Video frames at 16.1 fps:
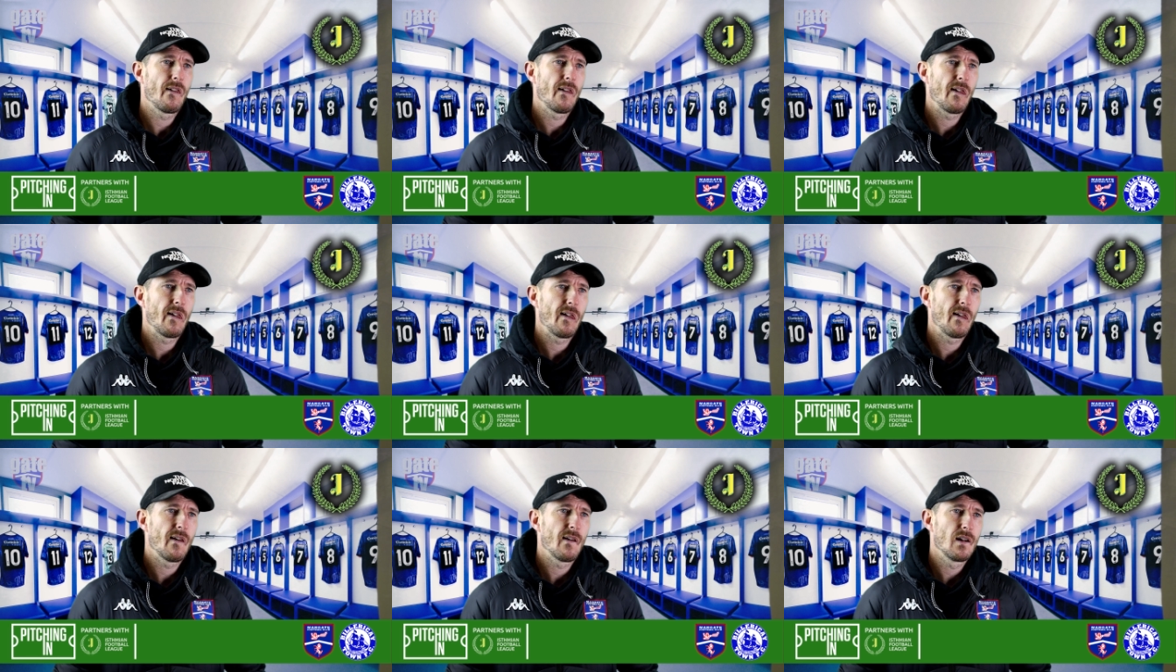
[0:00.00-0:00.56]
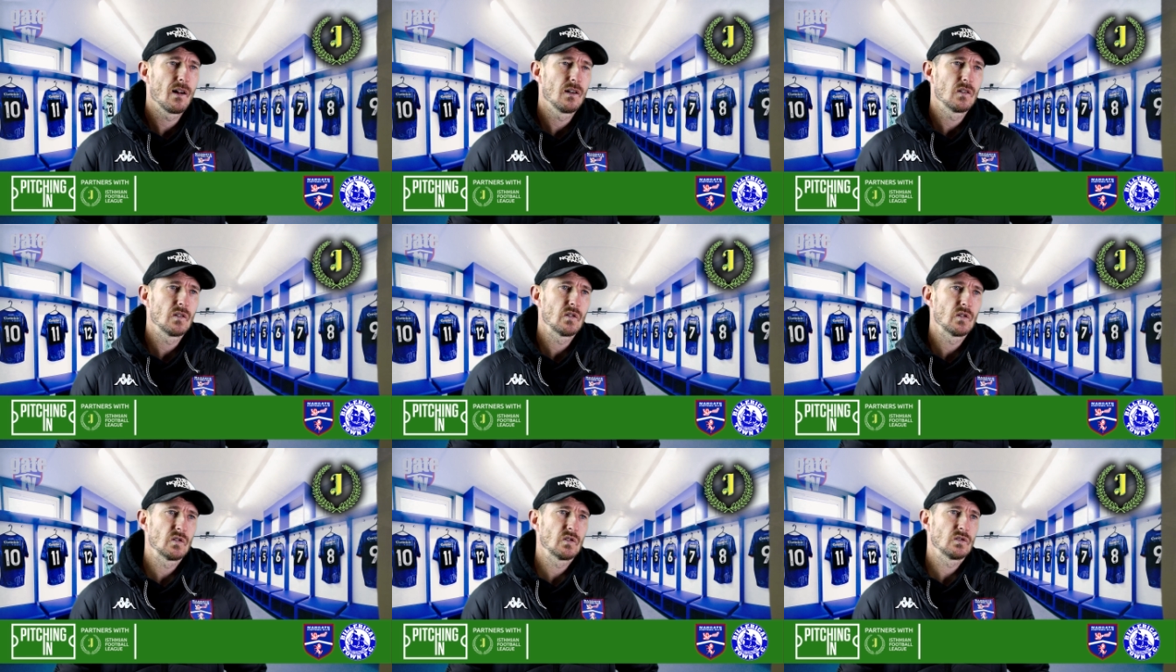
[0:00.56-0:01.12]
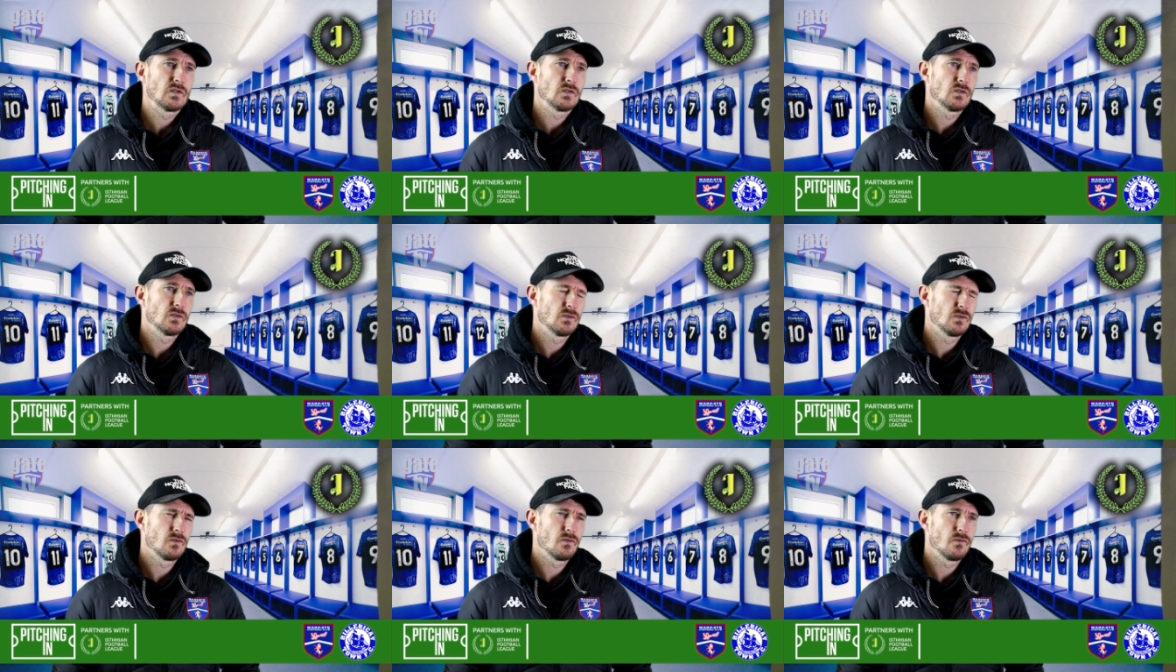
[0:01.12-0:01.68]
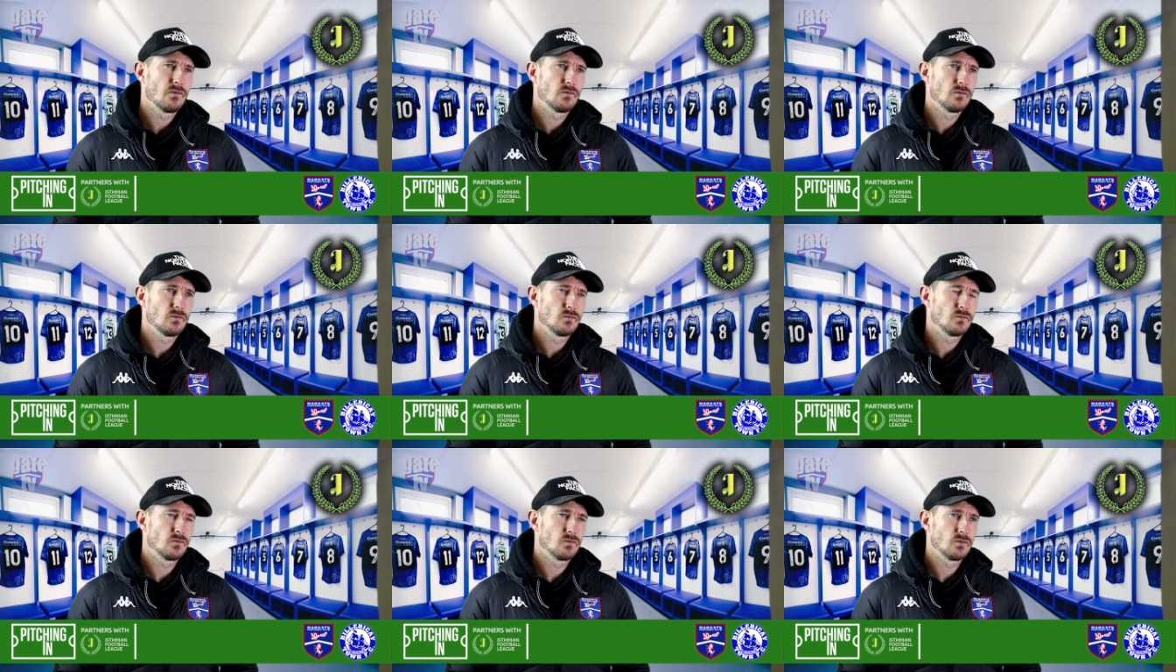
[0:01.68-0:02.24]
And obviously, in
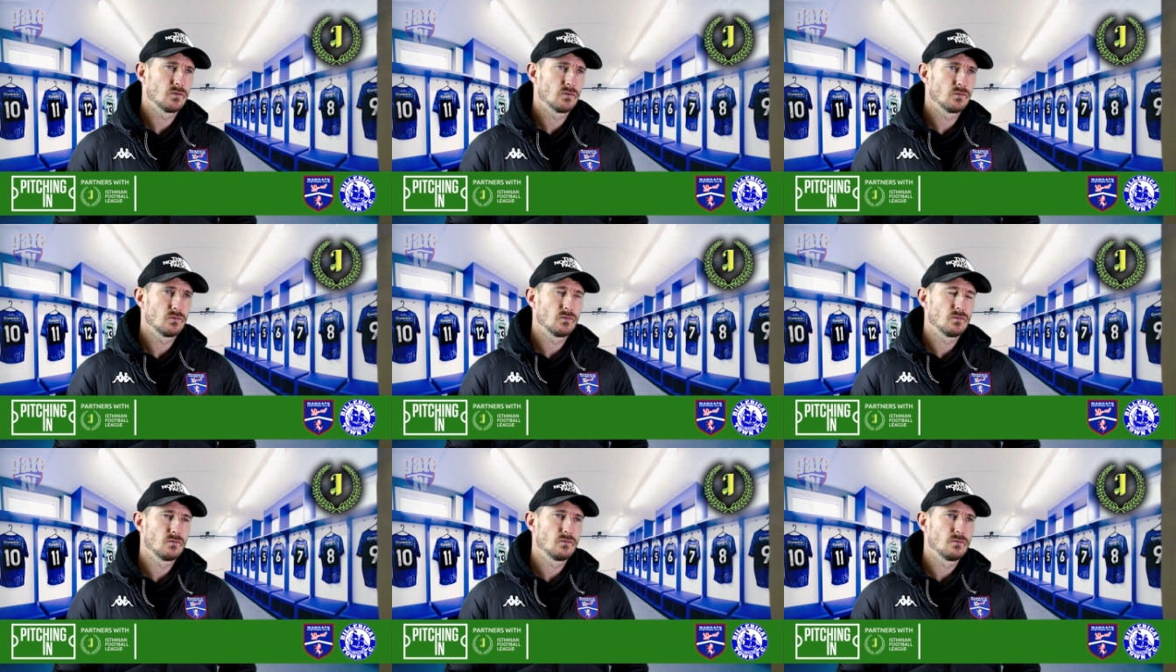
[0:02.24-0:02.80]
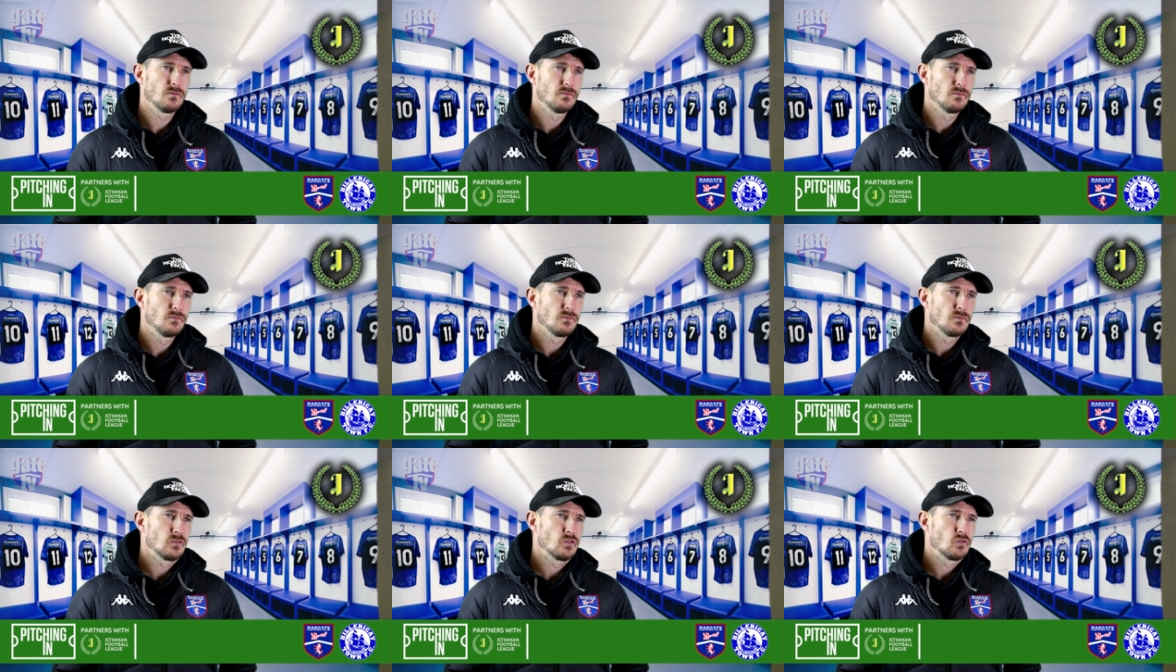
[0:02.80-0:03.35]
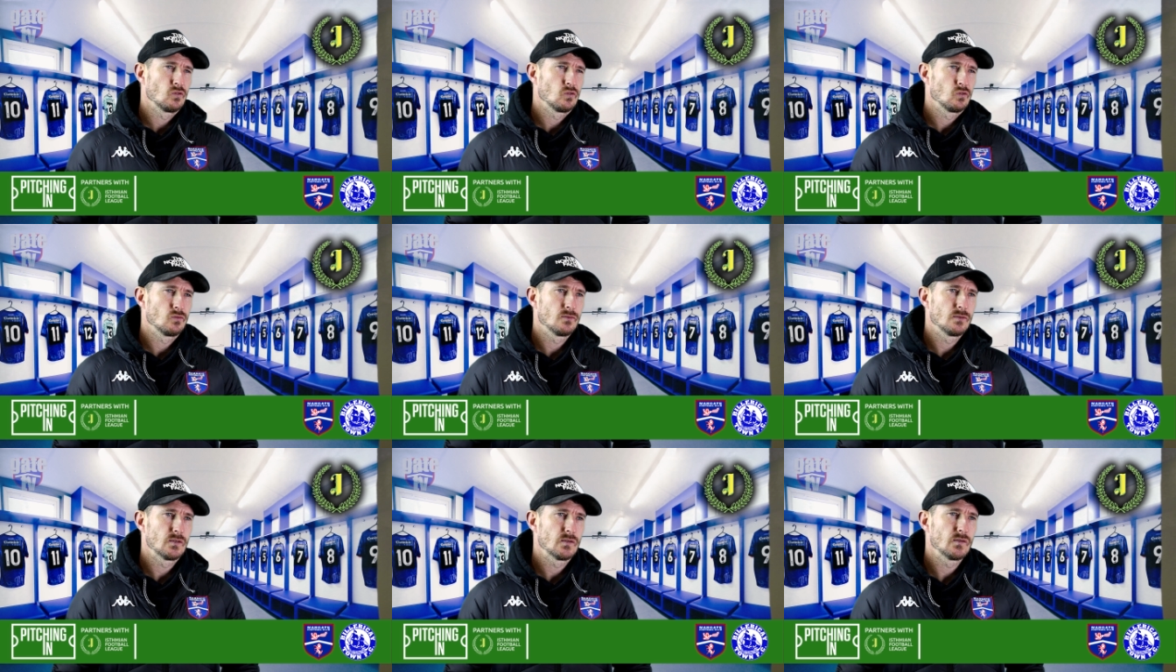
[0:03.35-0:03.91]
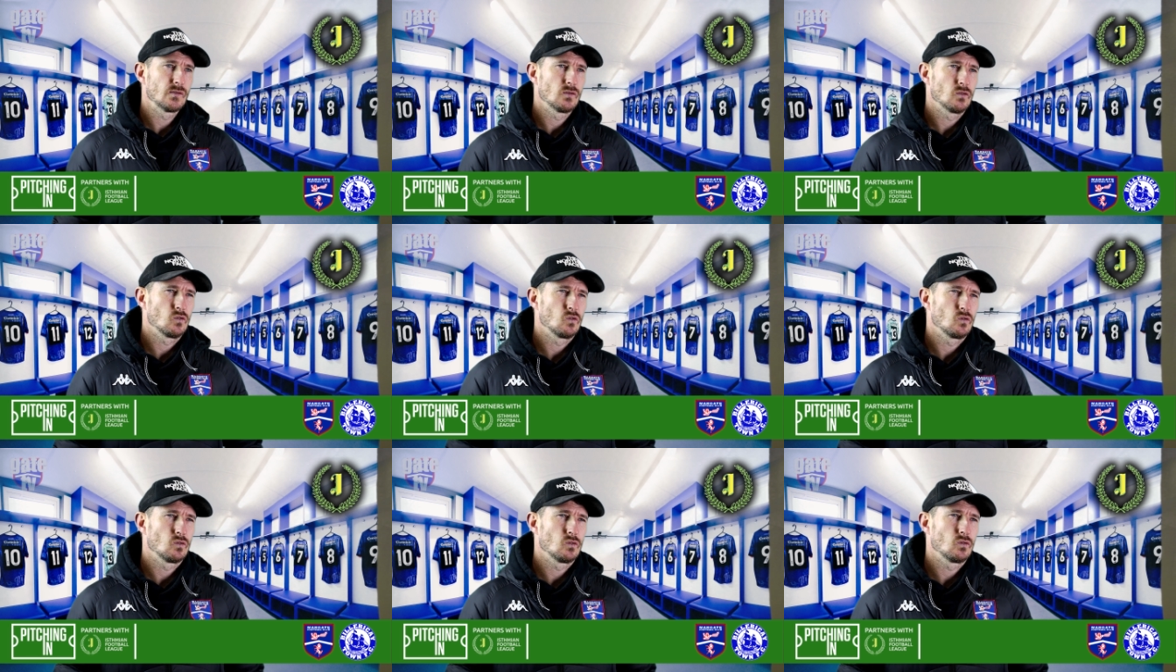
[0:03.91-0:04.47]
previous interviews and when we've lost one game
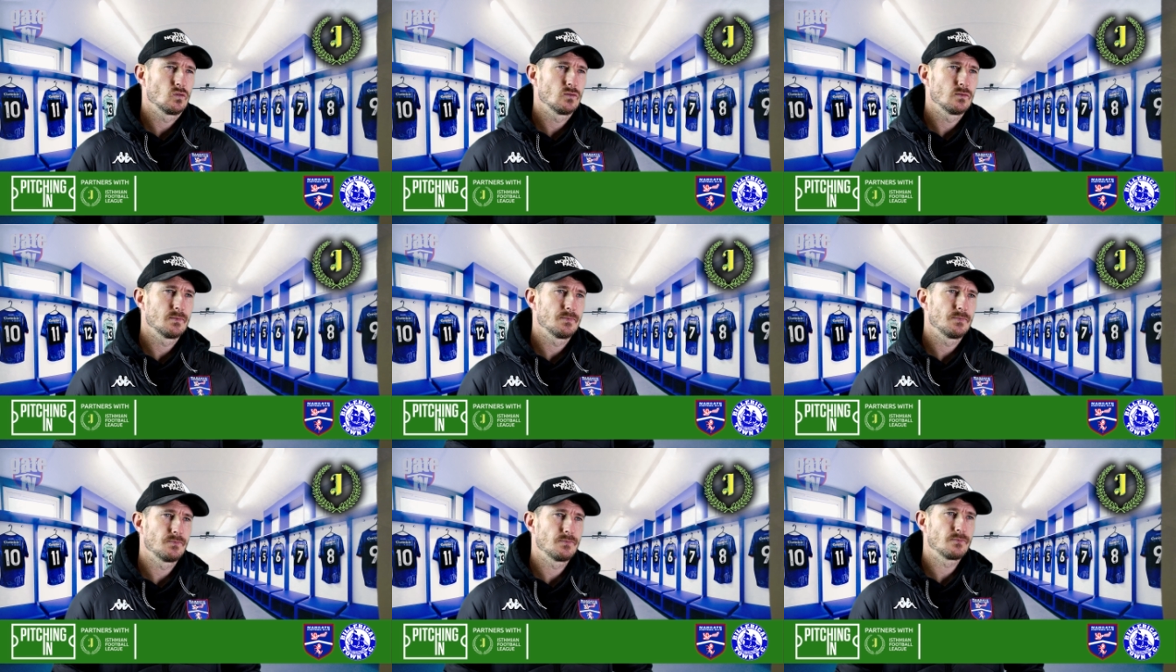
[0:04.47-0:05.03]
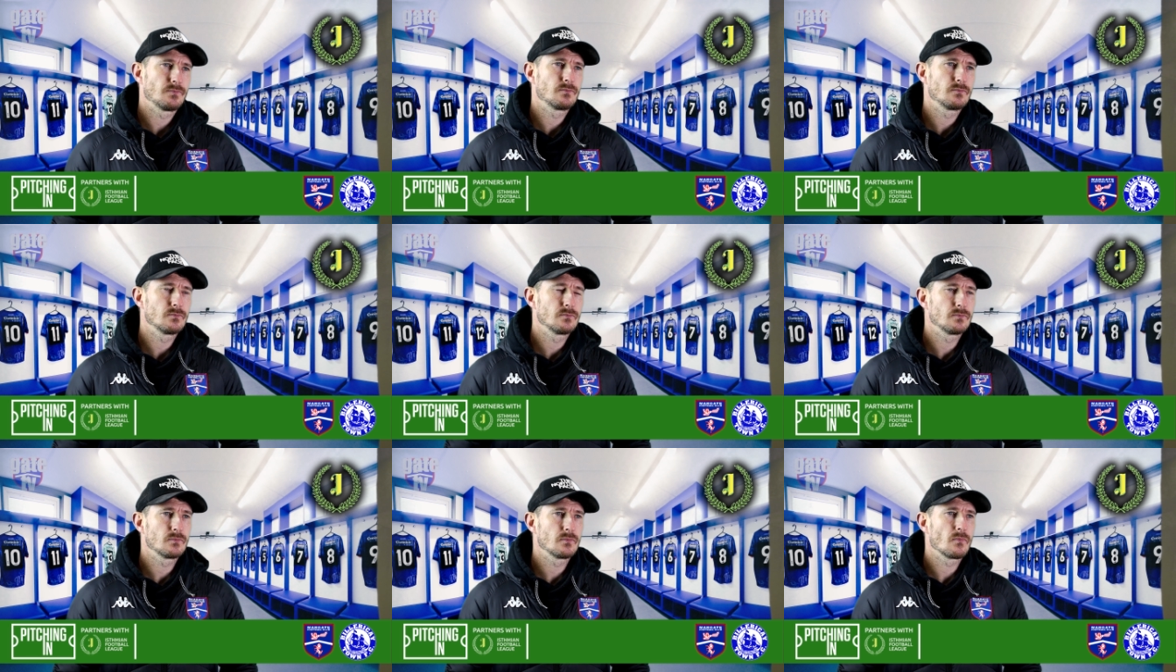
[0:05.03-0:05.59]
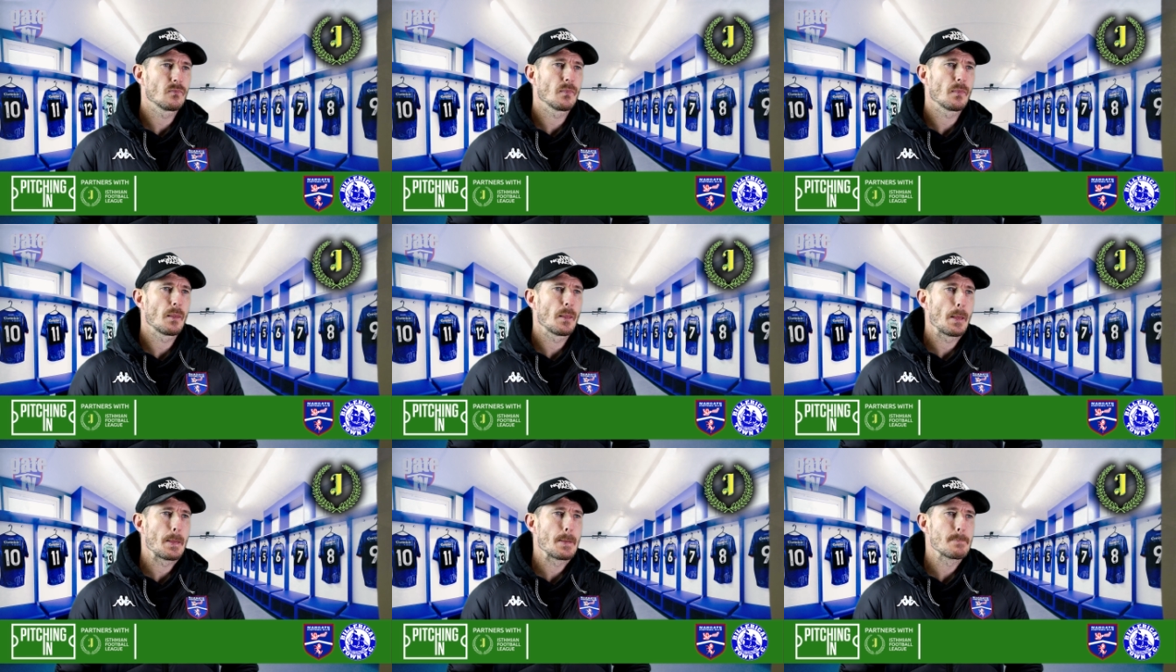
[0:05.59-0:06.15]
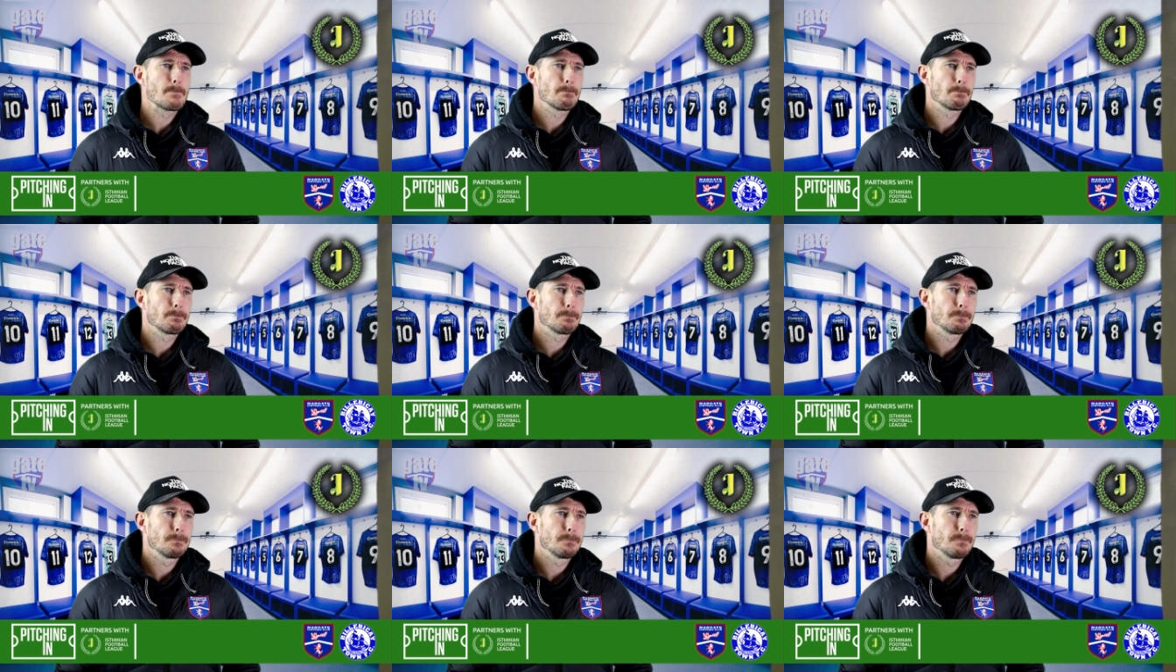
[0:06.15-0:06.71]
before, you've always said about the mantra of never losing